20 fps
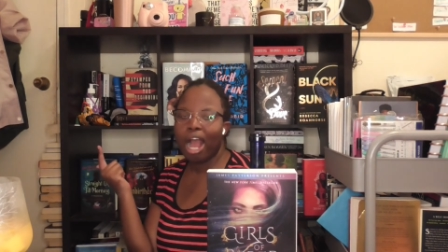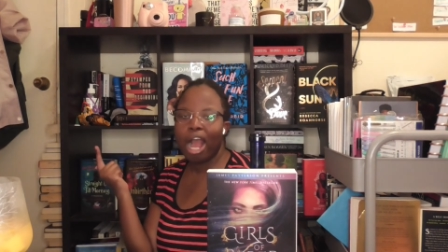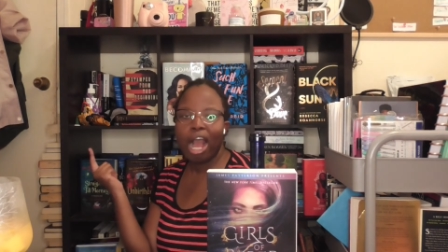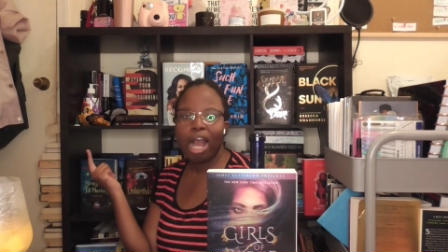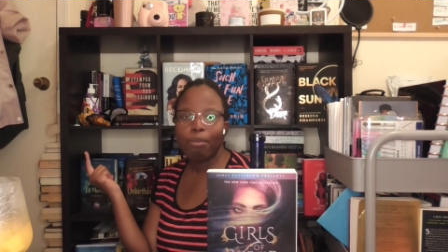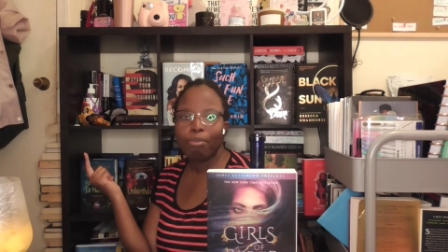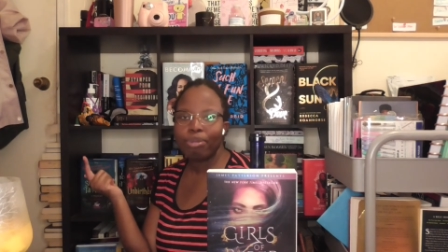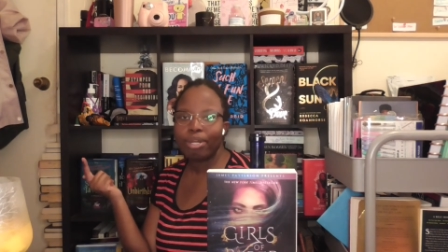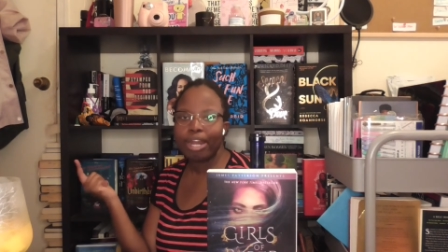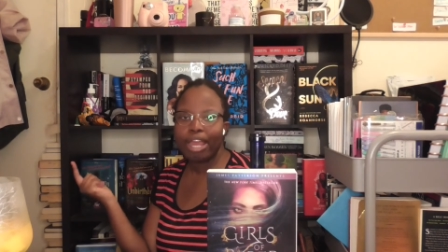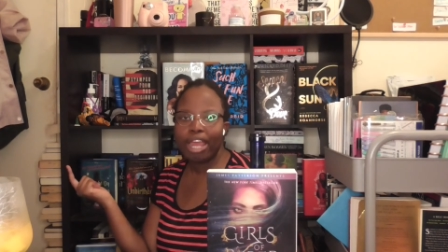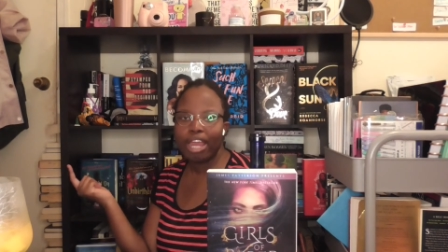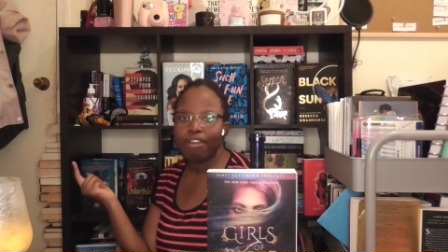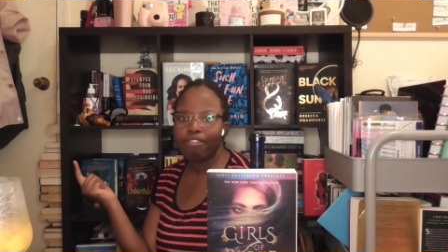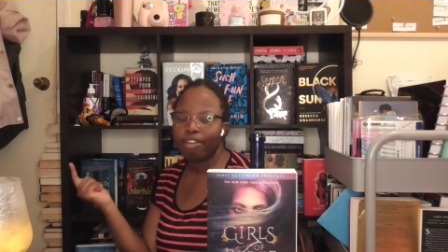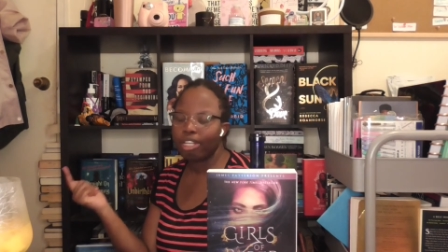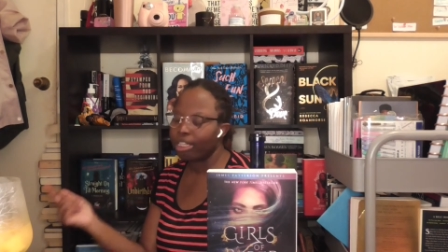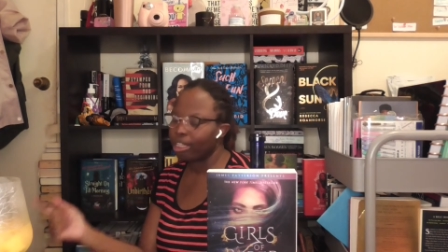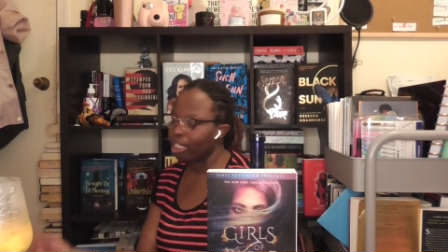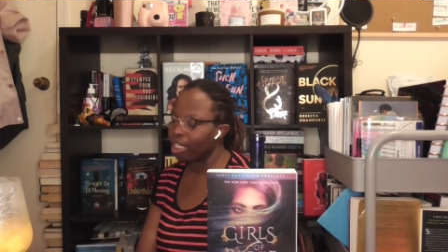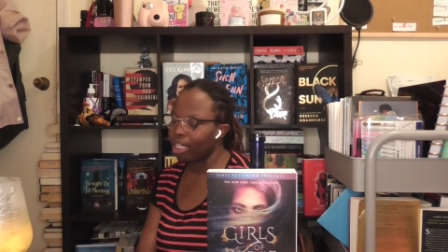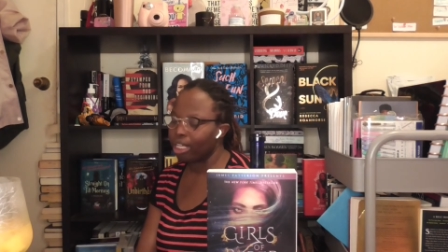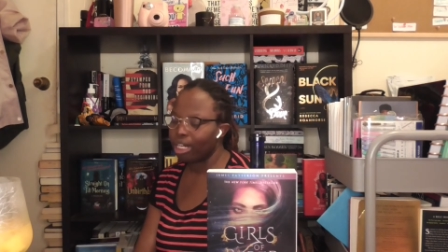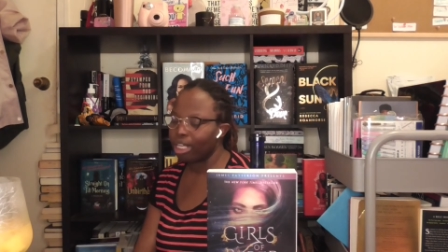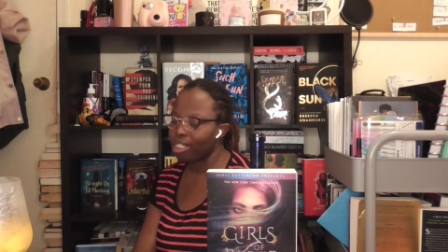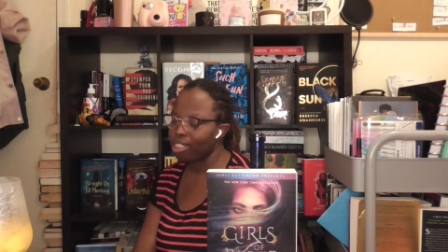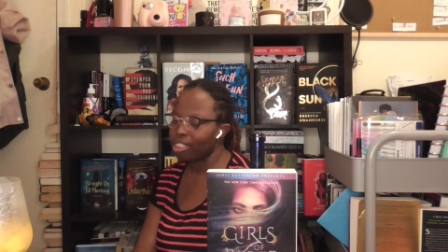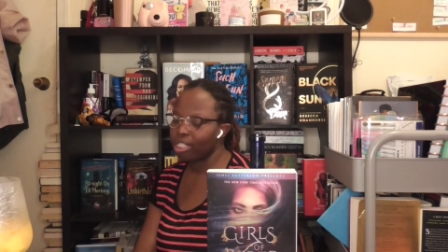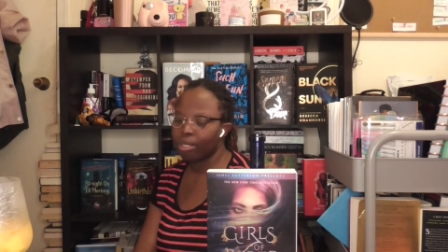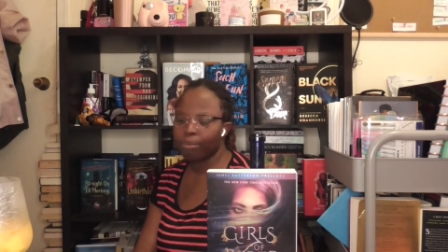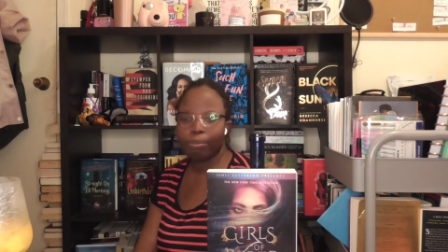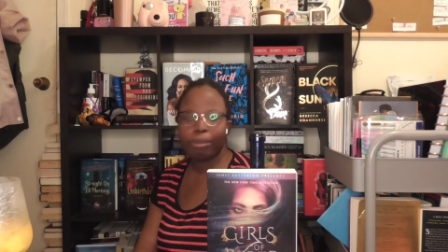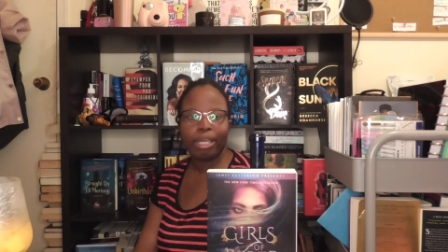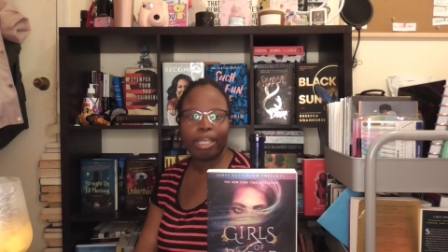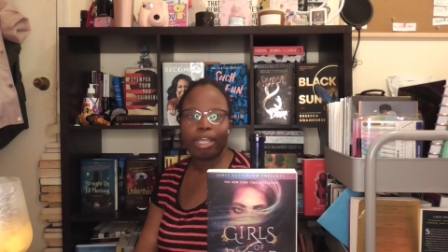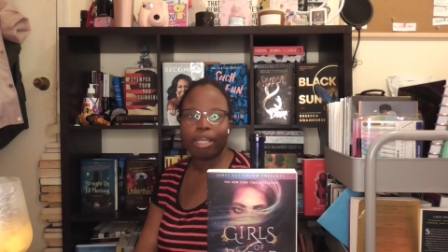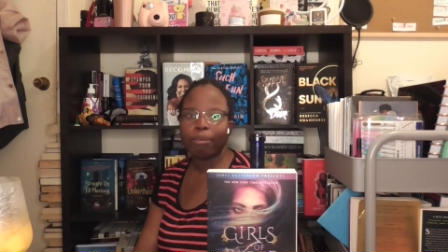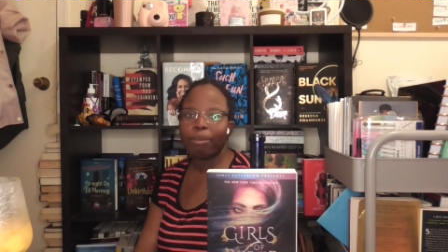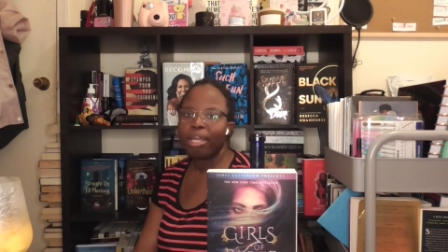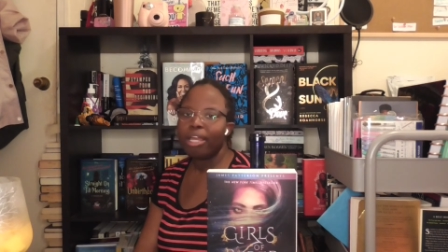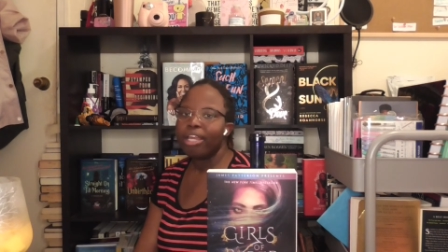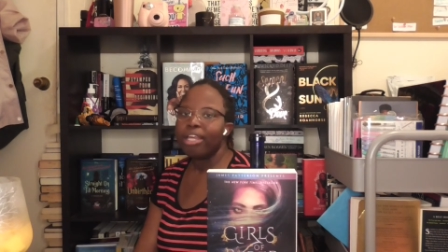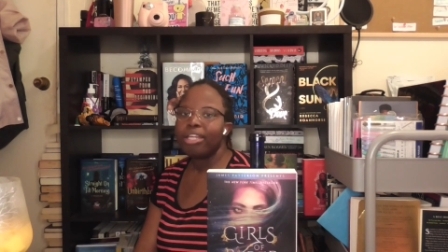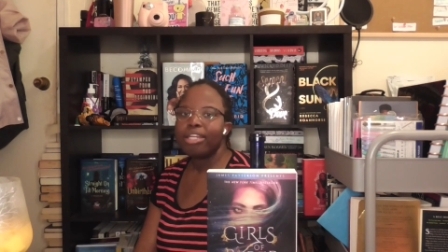op and everything and i said ma'am